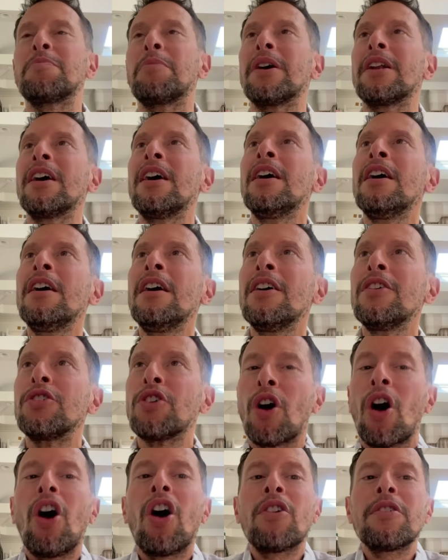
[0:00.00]
but
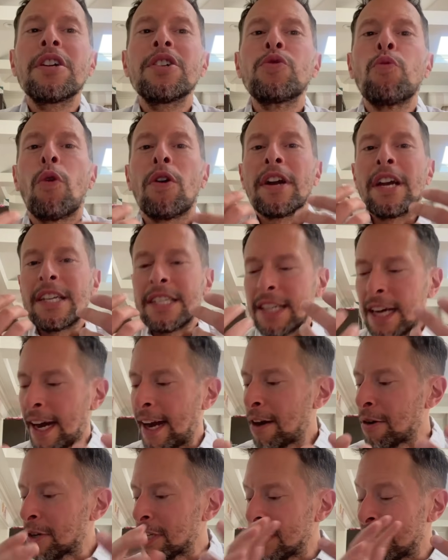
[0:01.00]
your heart is working
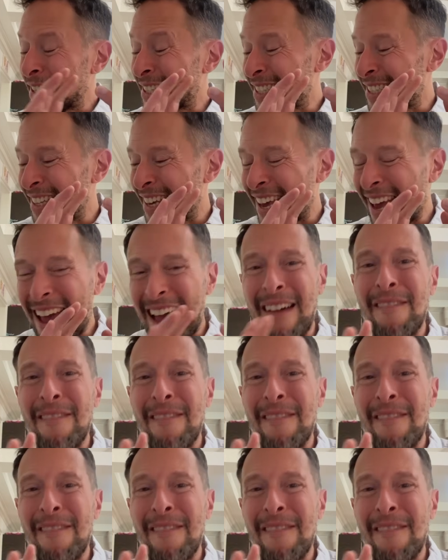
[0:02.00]
tirelessly